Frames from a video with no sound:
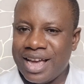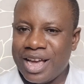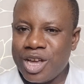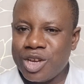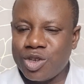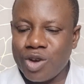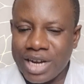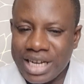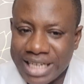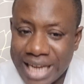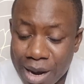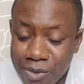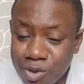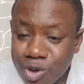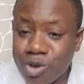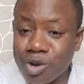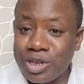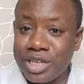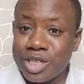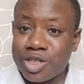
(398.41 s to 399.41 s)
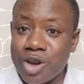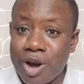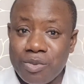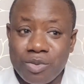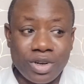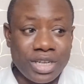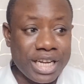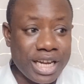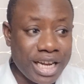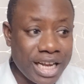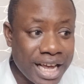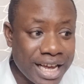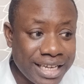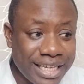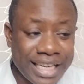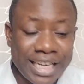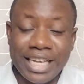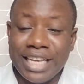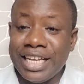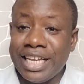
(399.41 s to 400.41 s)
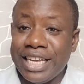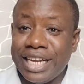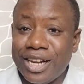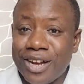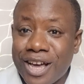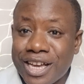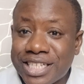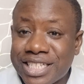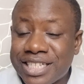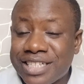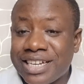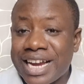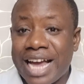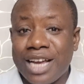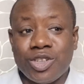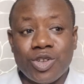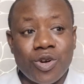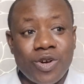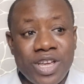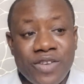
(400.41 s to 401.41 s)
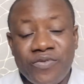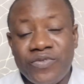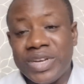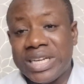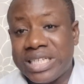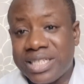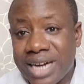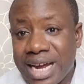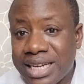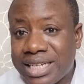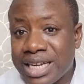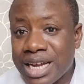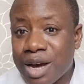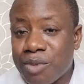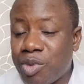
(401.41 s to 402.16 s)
So it happened to this couple. The in-laws tried to infiltrate,